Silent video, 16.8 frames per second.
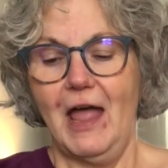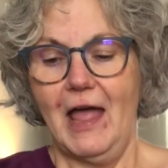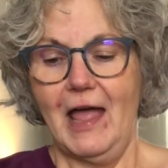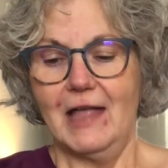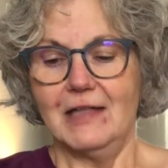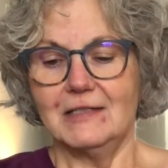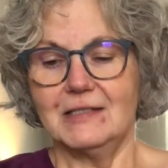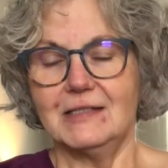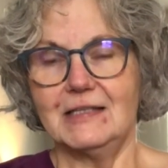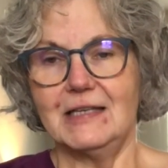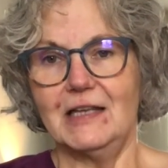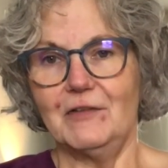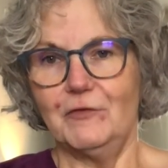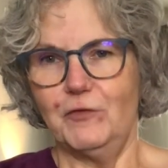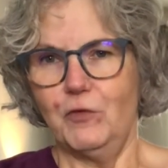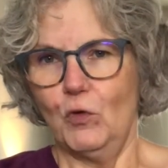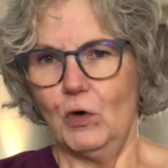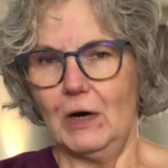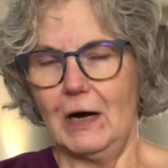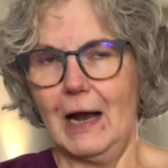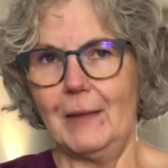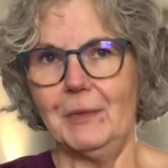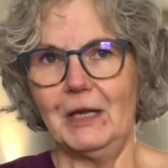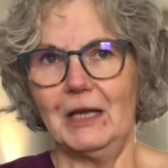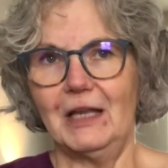and sit for,
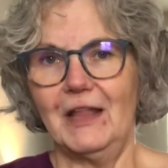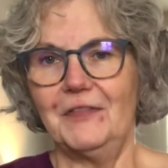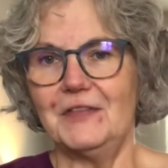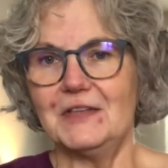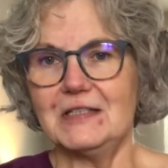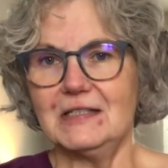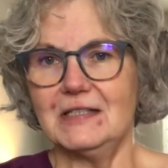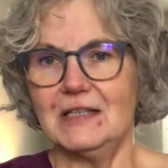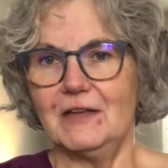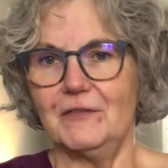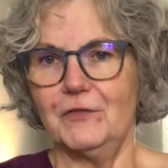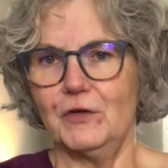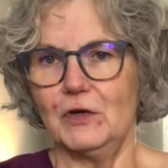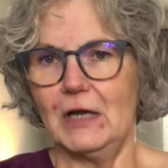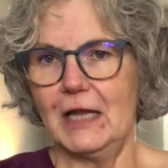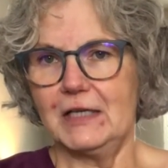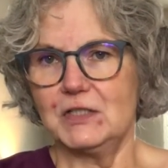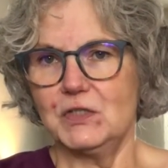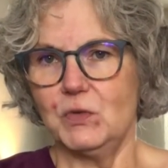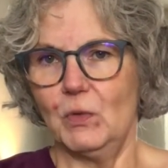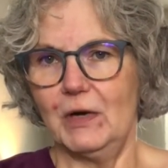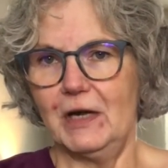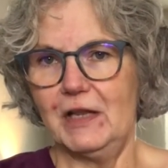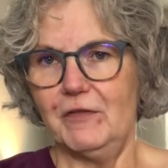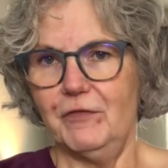I'm going to let this sit for like
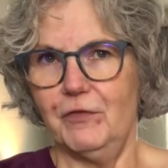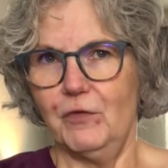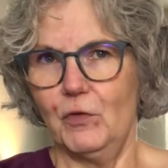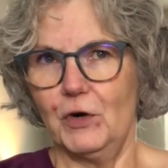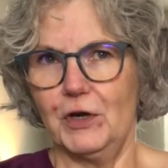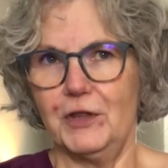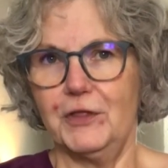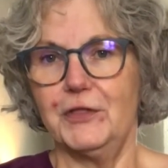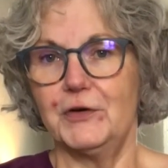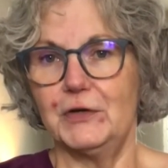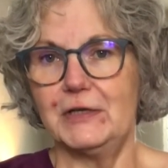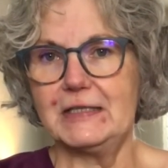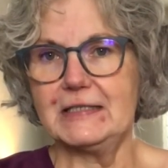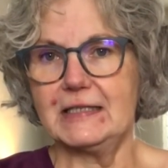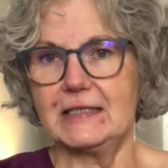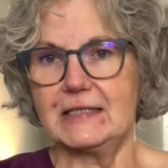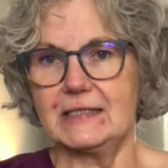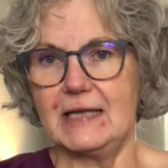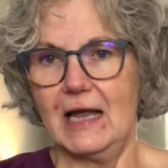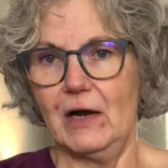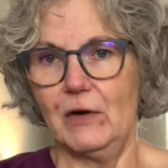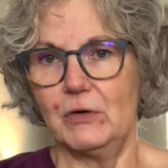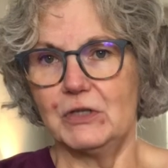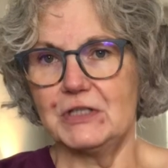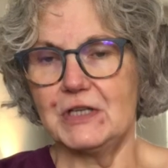24 to 36
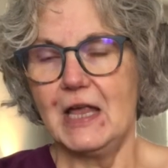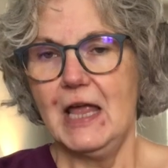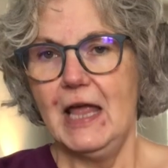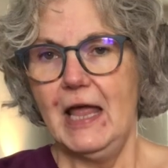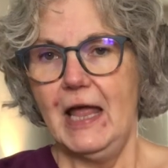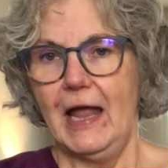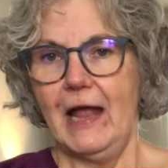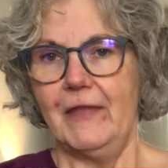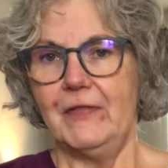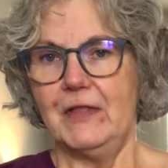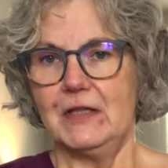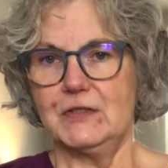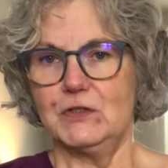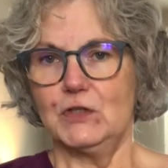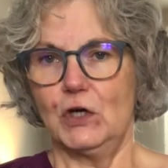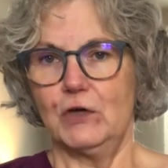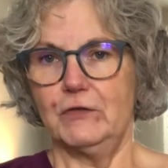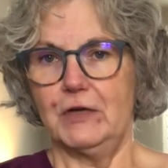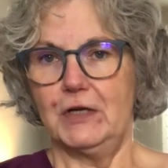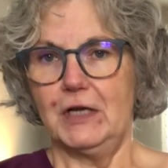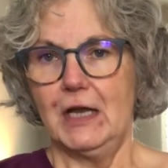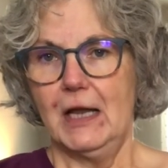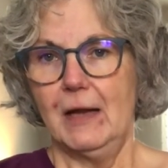hours and then serve it.